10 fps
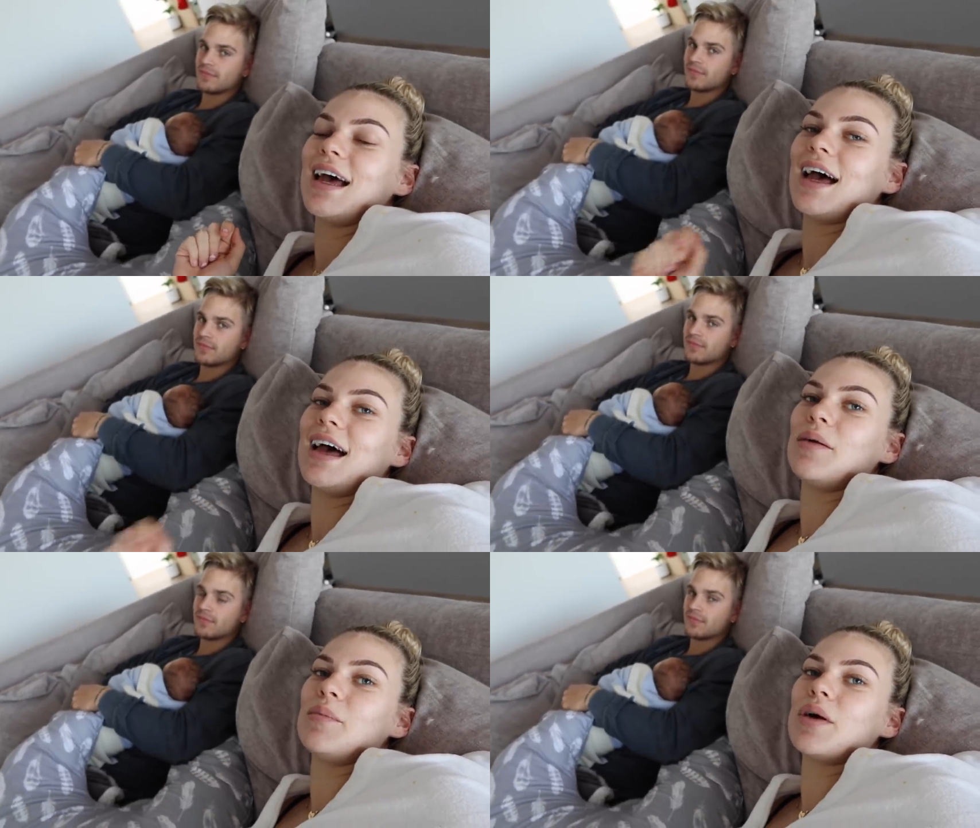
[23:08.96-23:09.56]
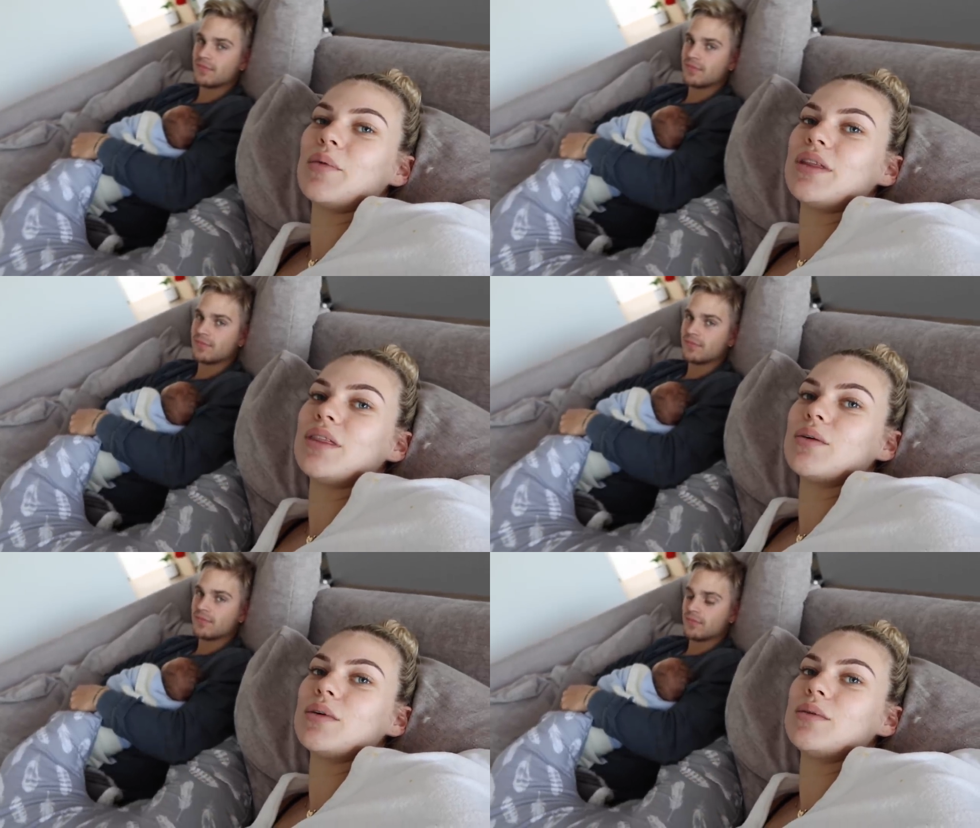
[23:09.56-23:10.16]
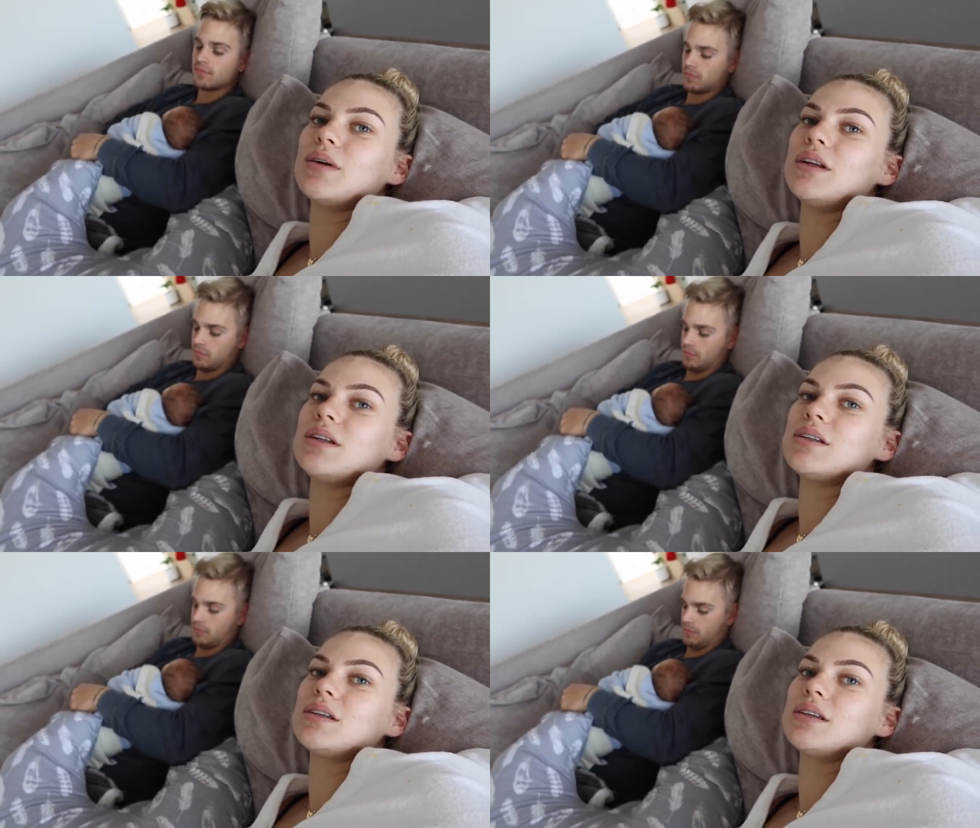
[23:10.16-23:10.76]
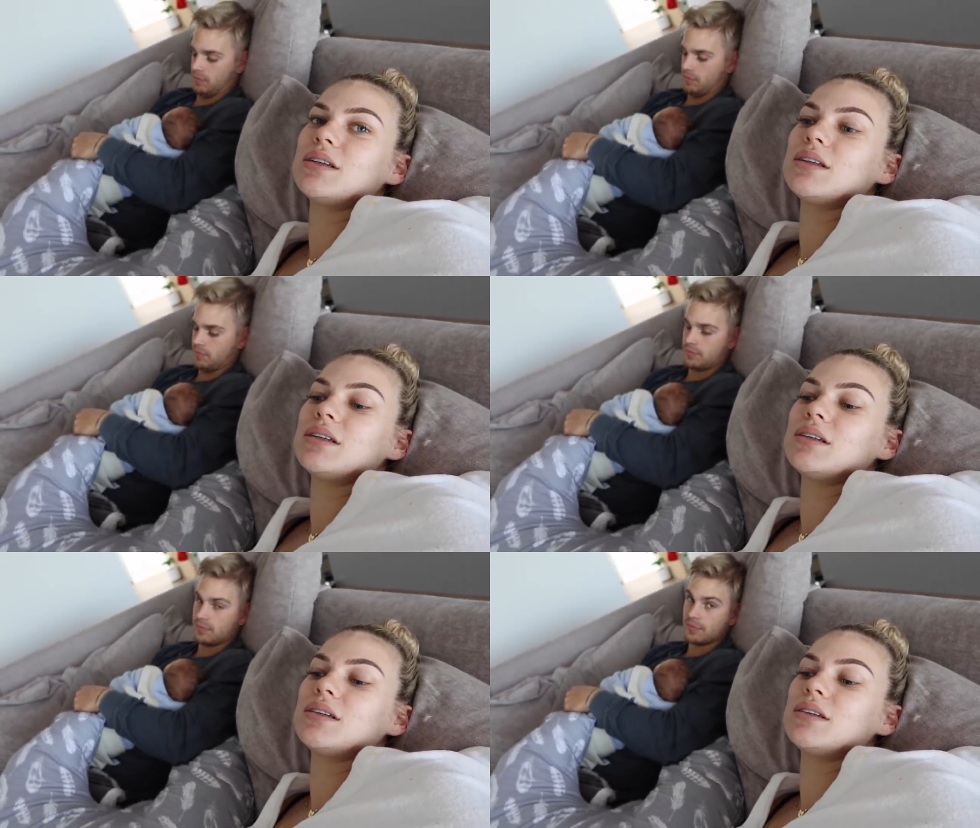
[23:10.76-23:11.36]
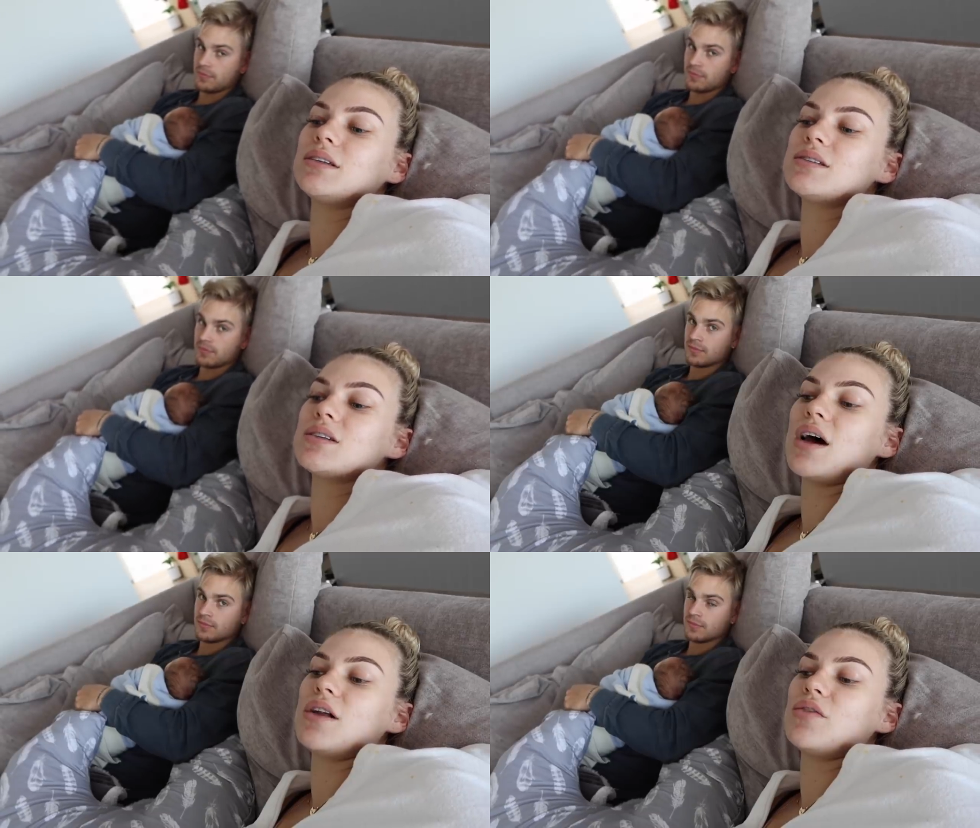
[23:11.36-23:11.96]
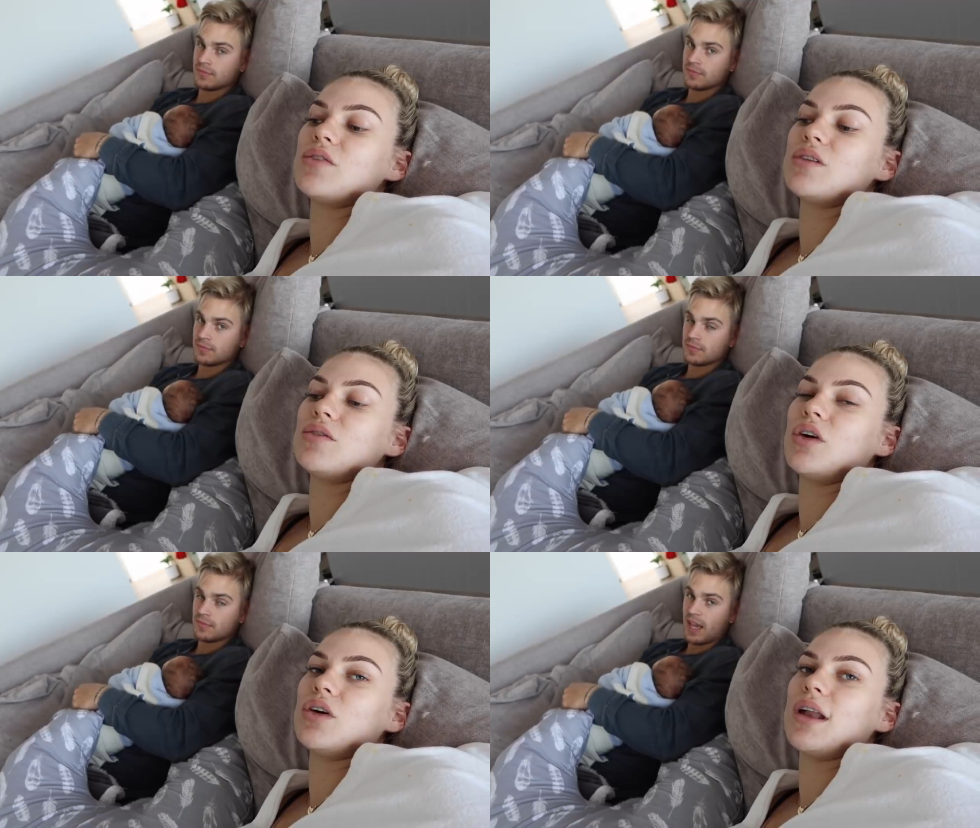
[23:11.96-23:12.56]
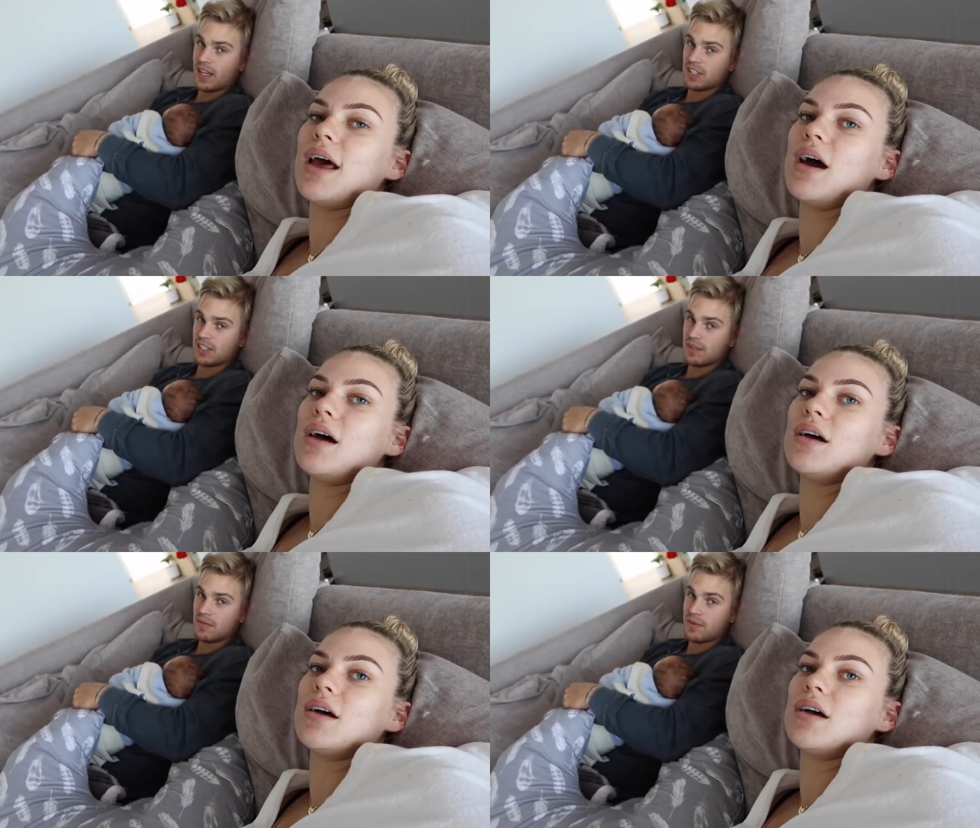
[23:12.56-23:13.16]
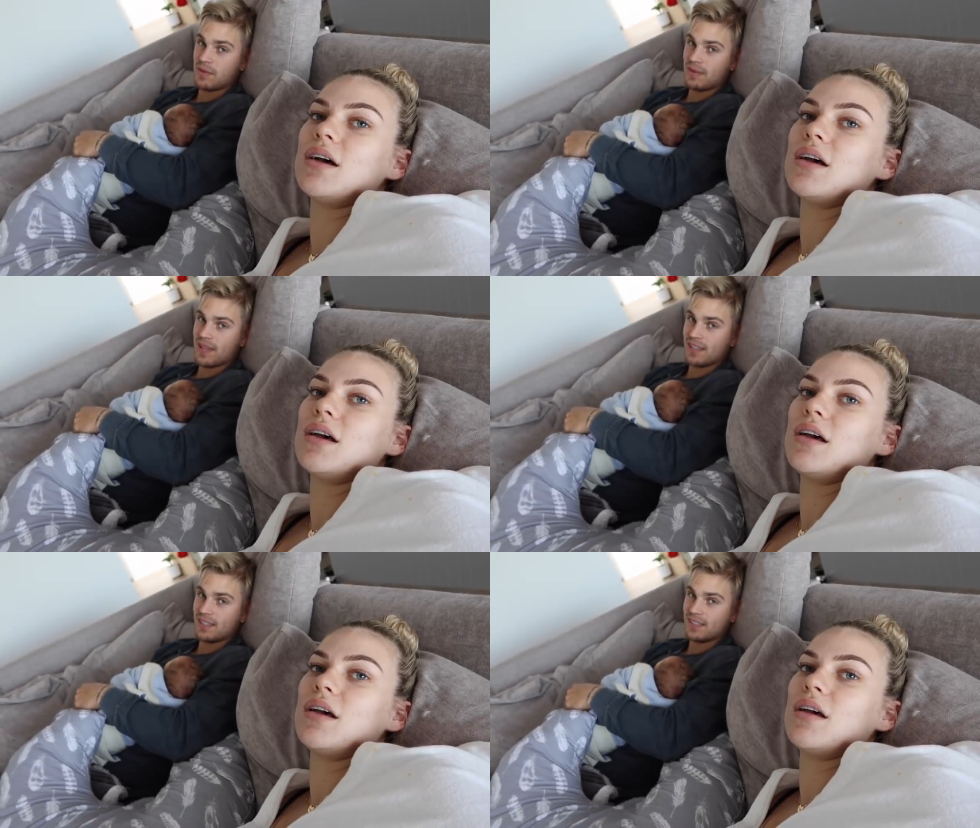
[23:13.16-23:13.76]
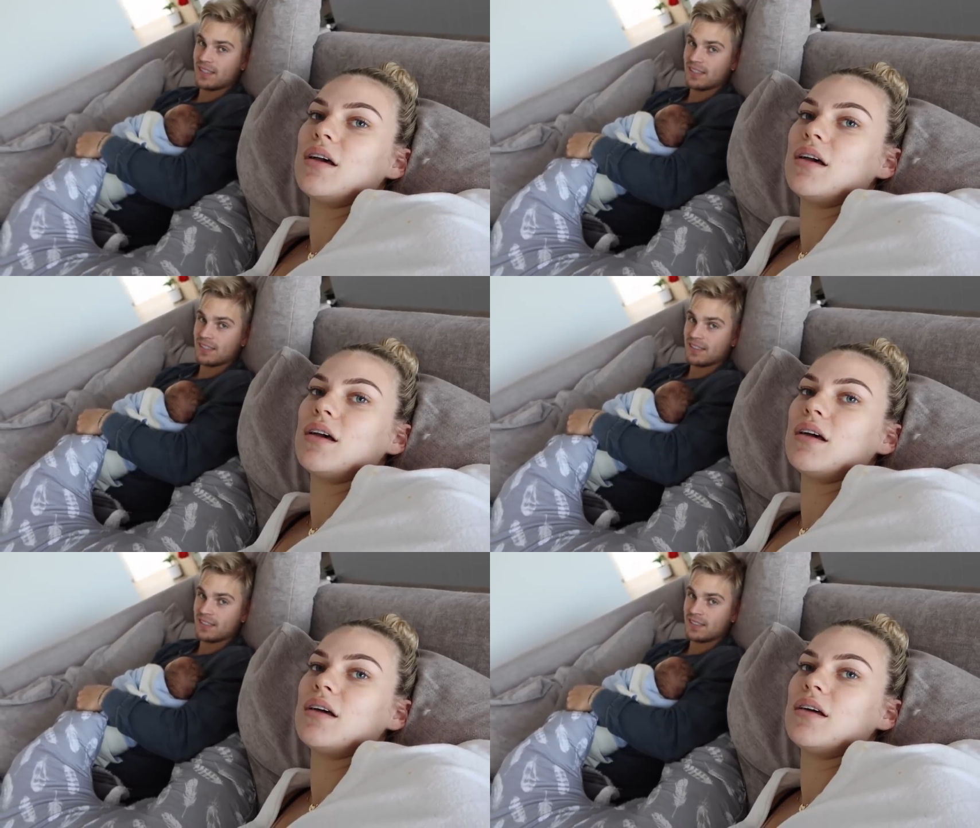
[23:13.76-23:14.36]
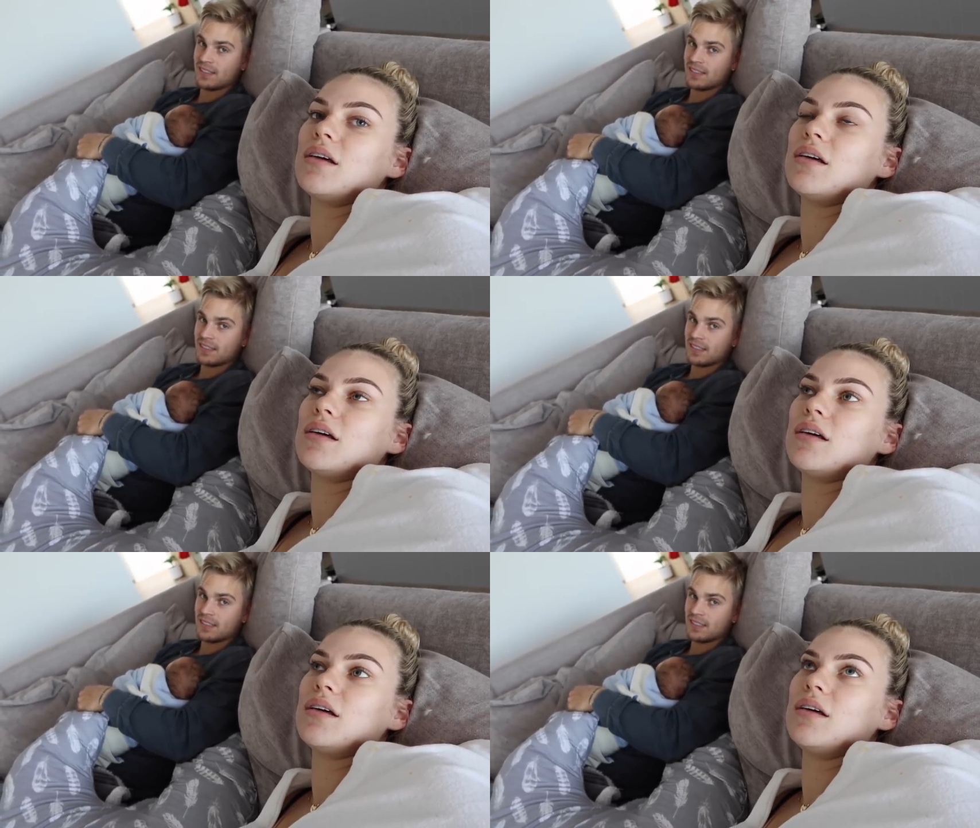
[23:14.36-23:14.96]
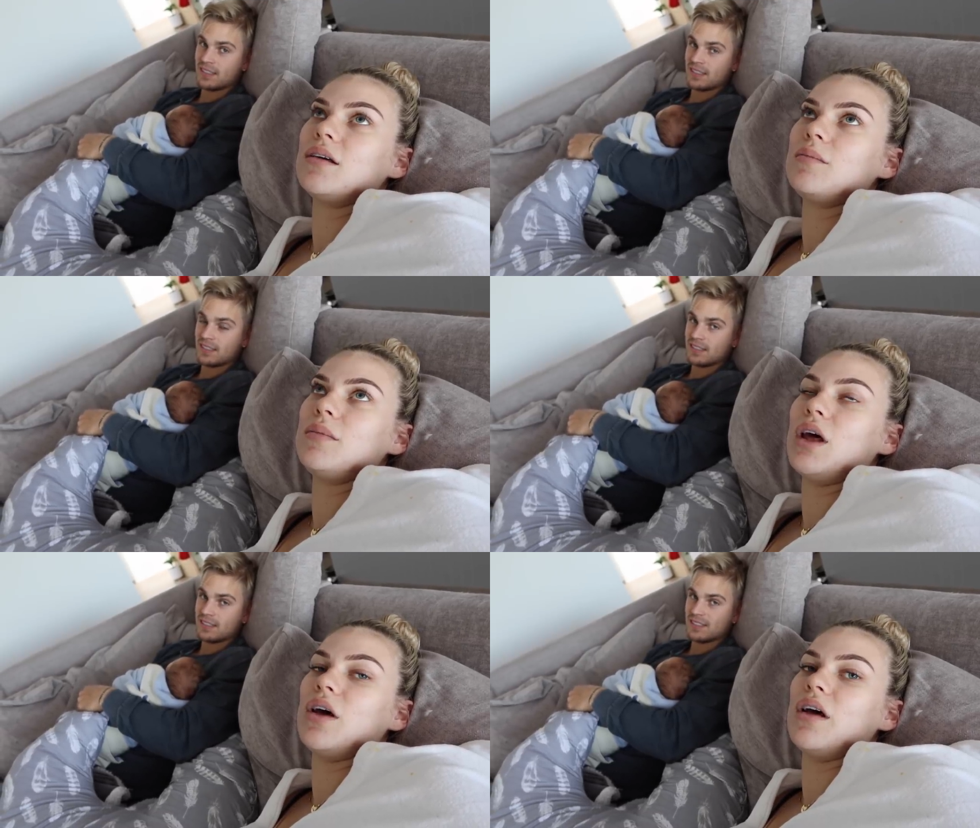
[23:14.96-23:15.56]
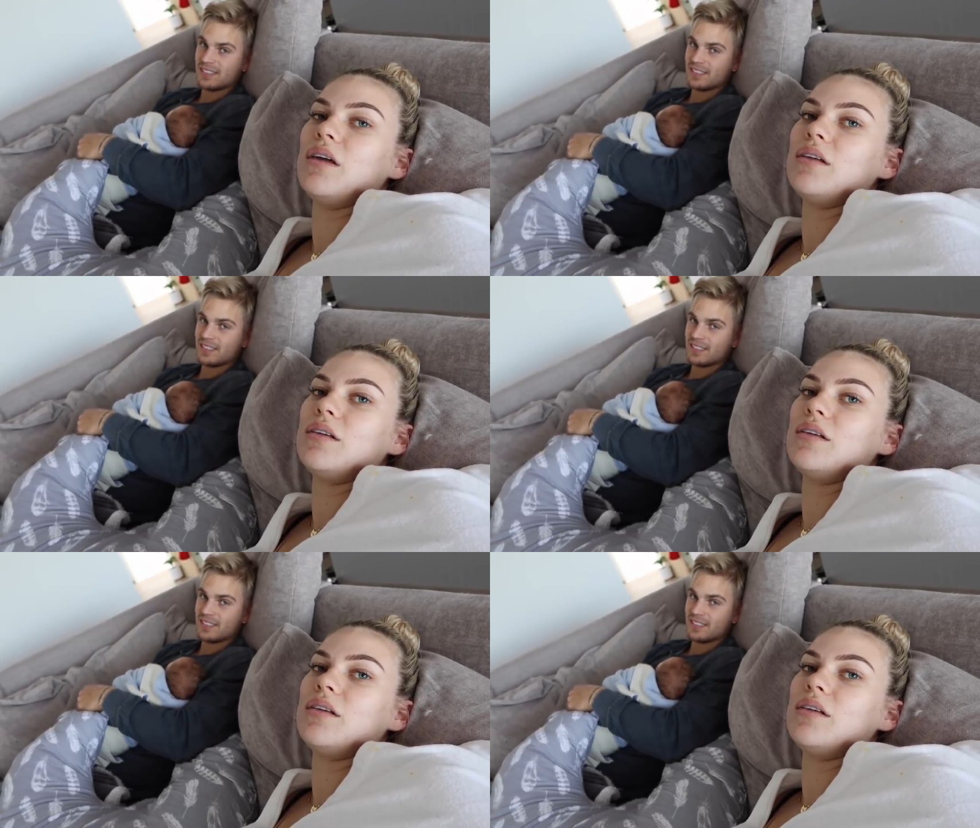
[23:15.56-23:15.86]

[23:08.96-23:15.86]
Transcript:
Speaker 1: Um, but we thought we would sign off on the vlog now. Are you going to show them the meal plan? Um, no.